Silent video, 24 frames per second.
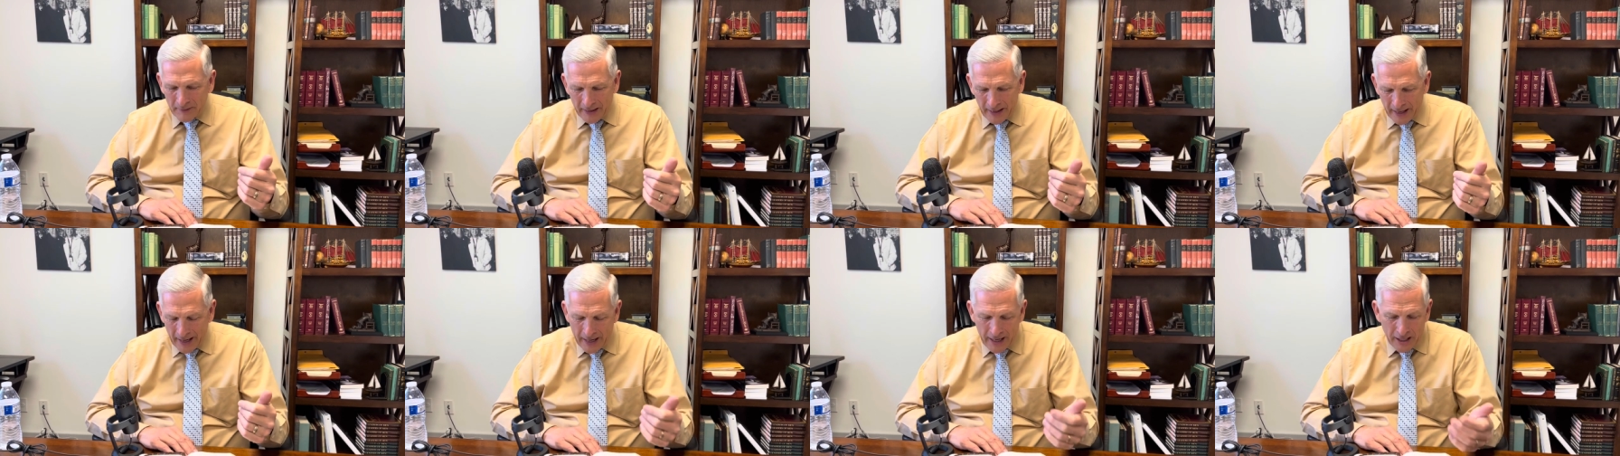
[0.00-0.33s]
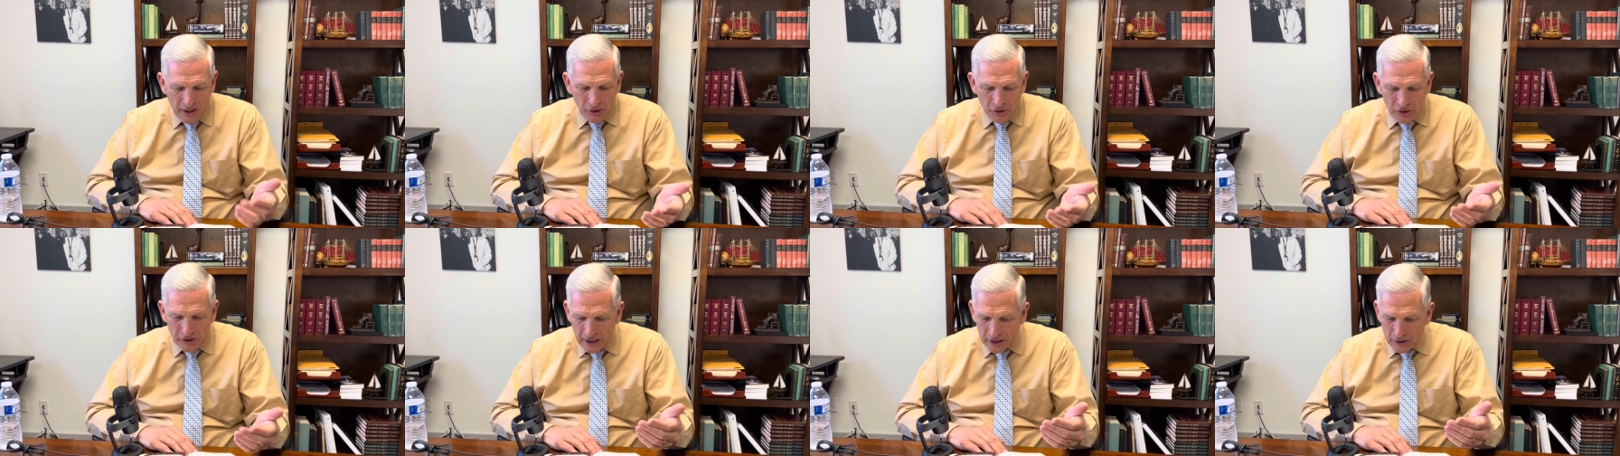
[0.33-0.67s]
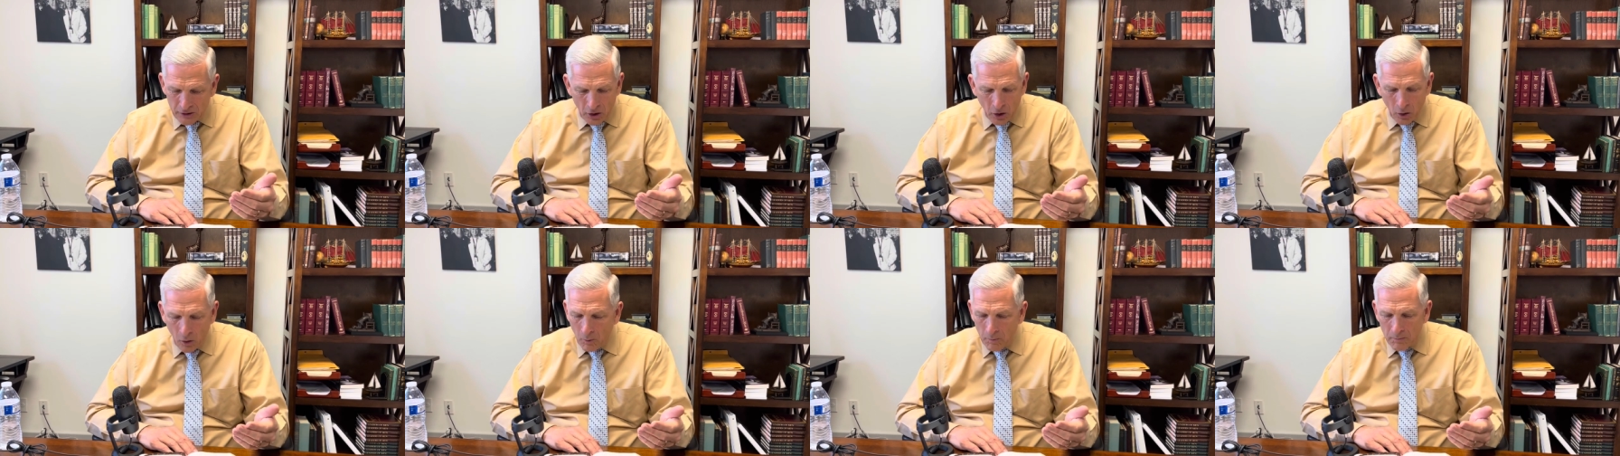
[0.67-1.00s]
And I just said,
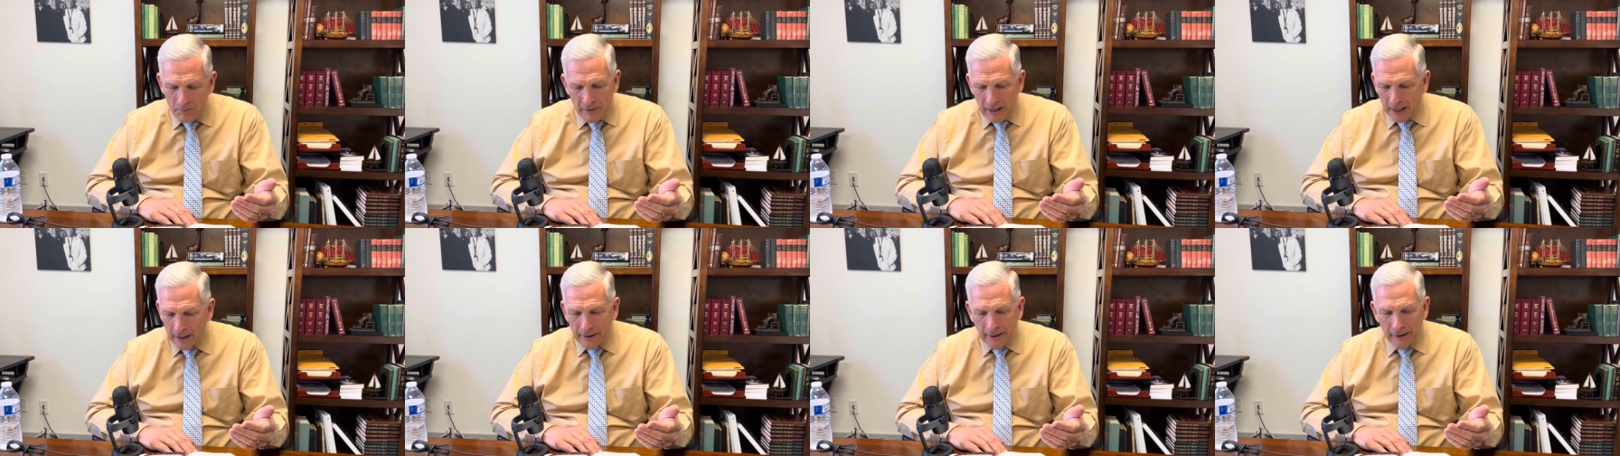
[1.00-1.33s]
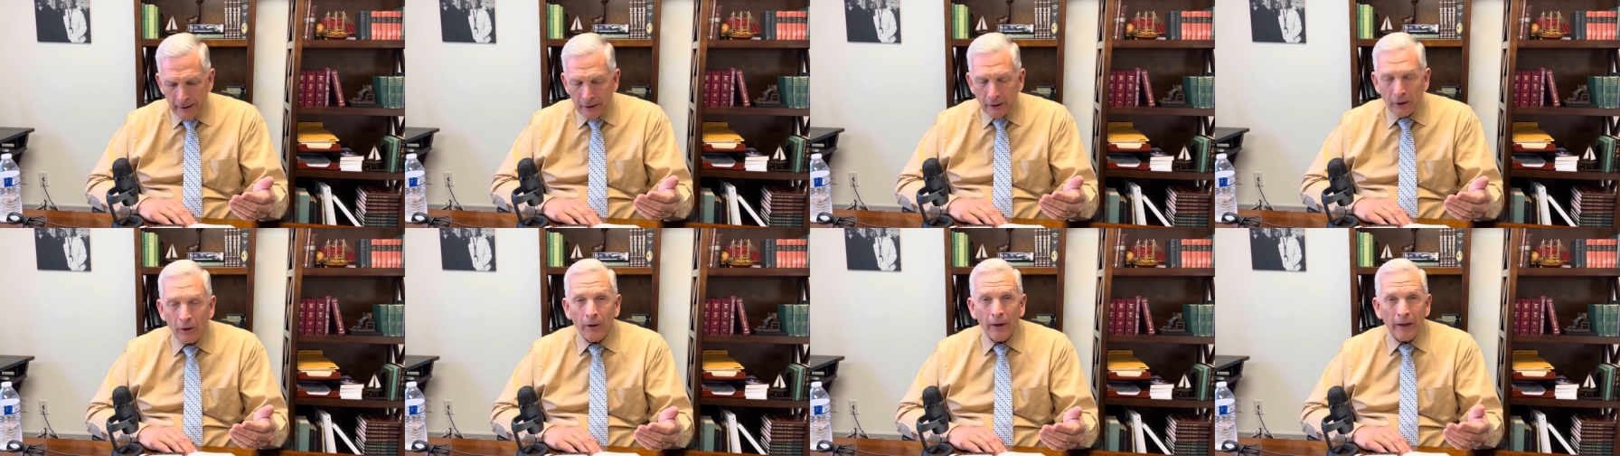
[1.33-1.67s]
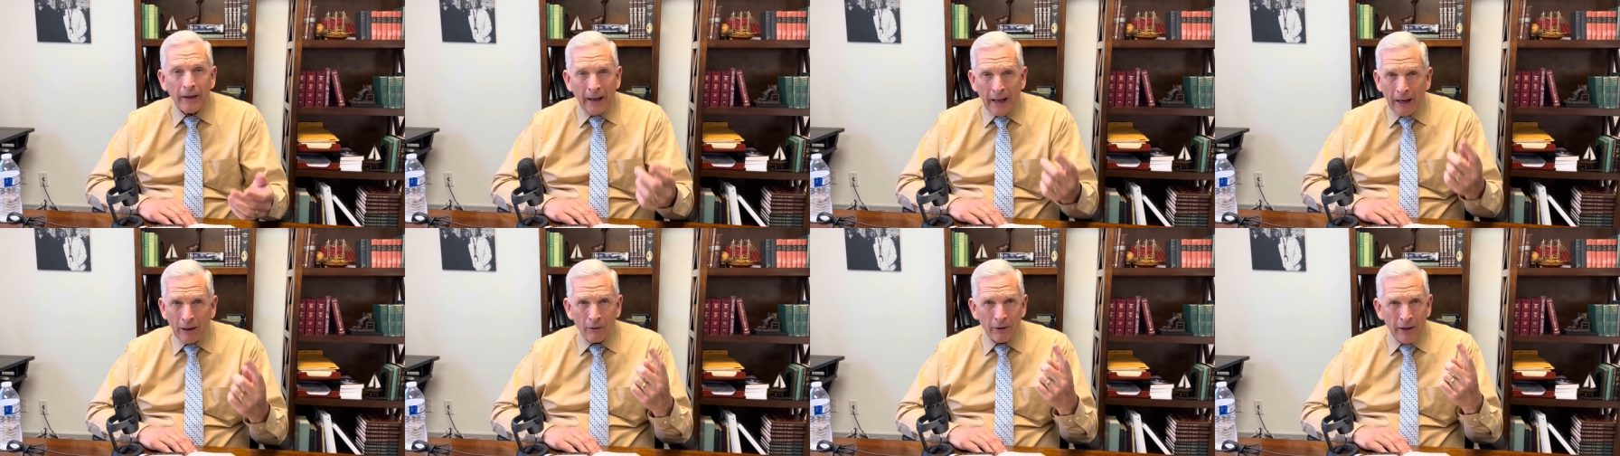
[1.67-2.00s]
nope, not going to do it.
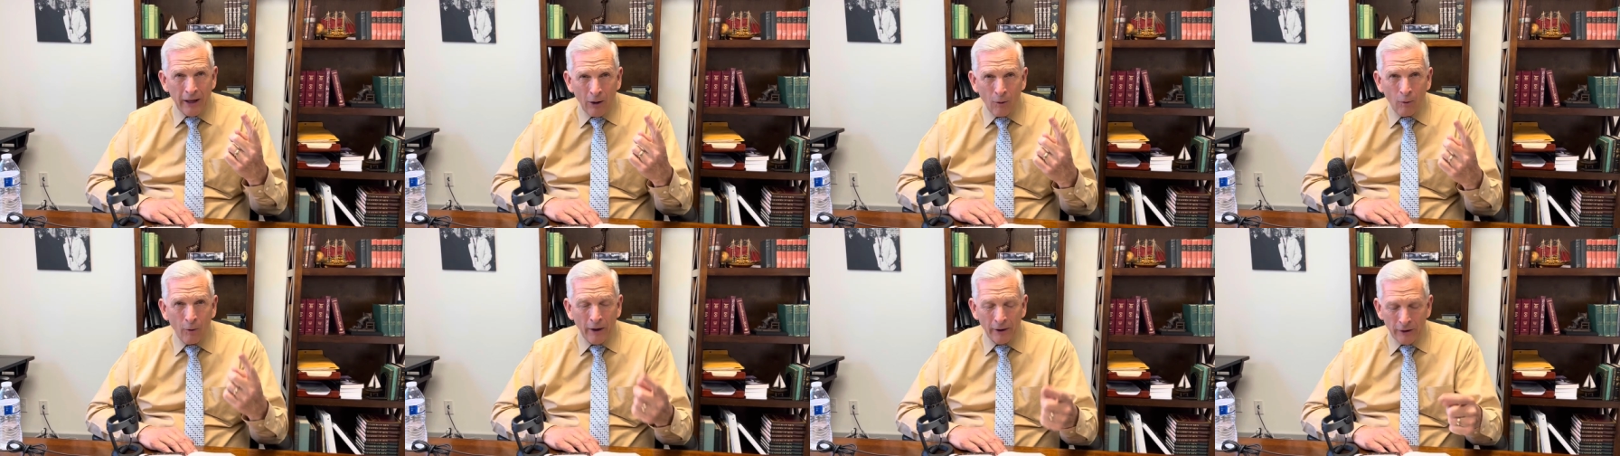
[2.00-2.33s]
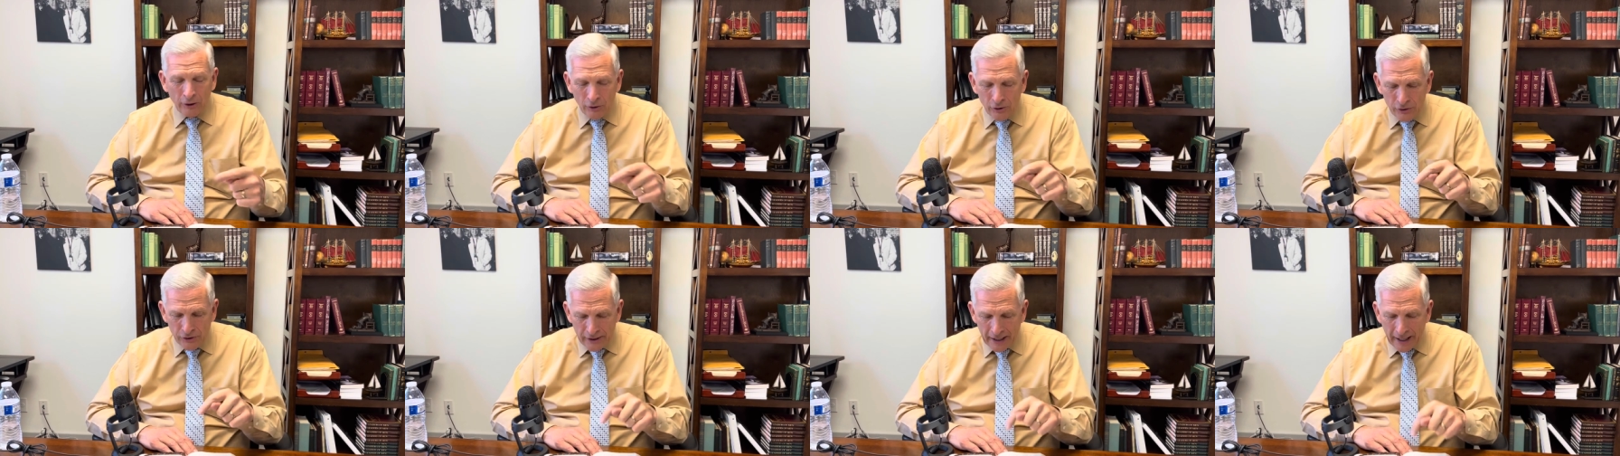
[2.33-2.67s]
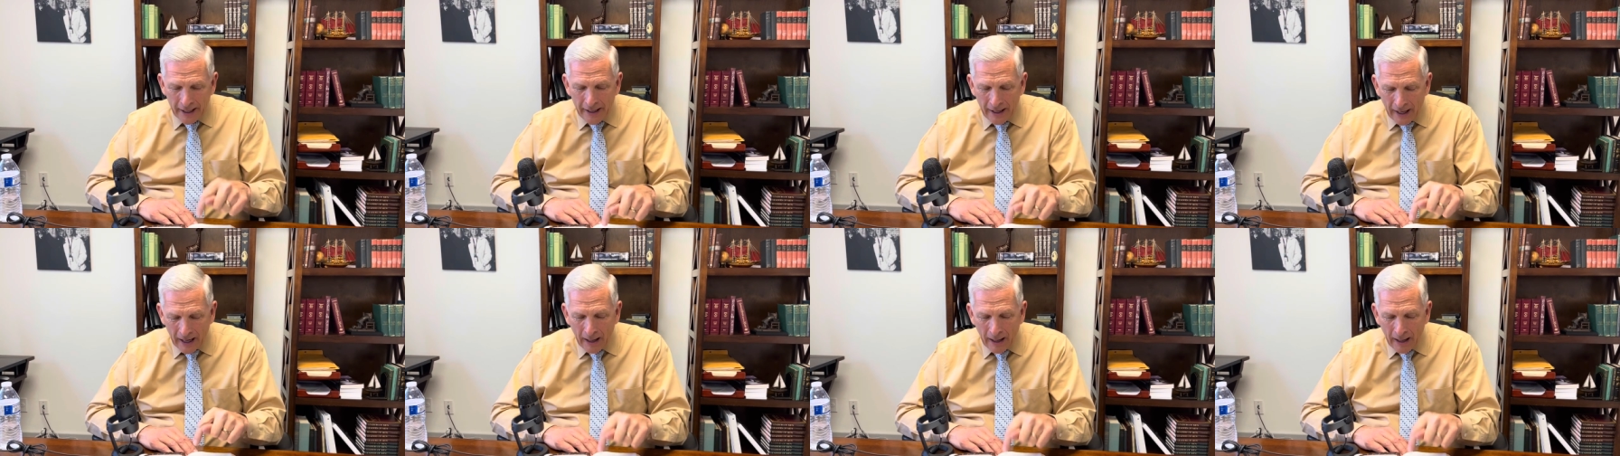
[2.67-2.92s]
I don't care what you say.